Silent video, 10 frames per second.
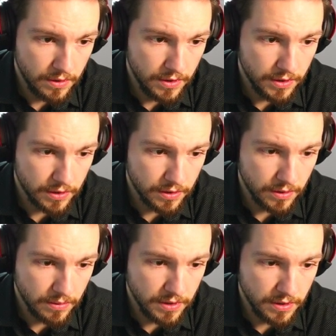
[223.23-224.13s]
you can
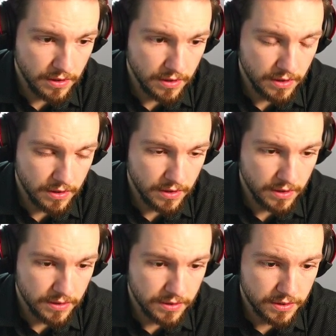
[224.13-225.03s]
go here, then
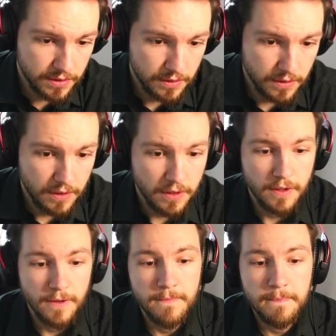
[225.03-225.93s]
this.
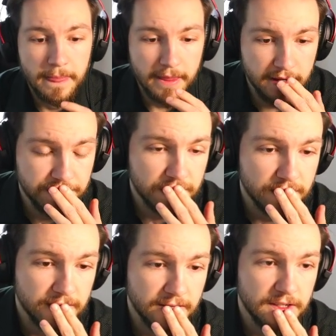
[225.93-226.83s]
It's
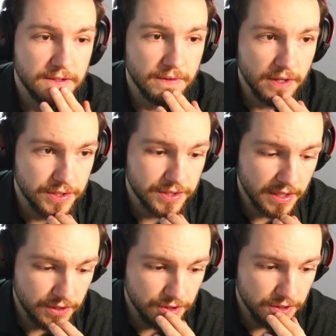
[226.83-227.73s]
very
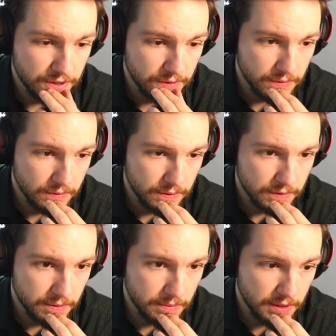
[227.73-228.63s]
sketchy,
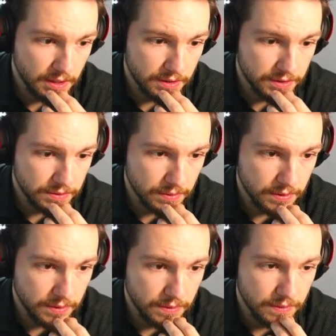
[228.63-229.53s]
to be honest with
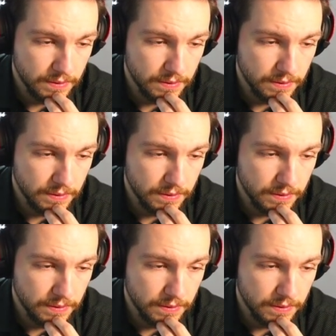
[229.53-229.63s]
you.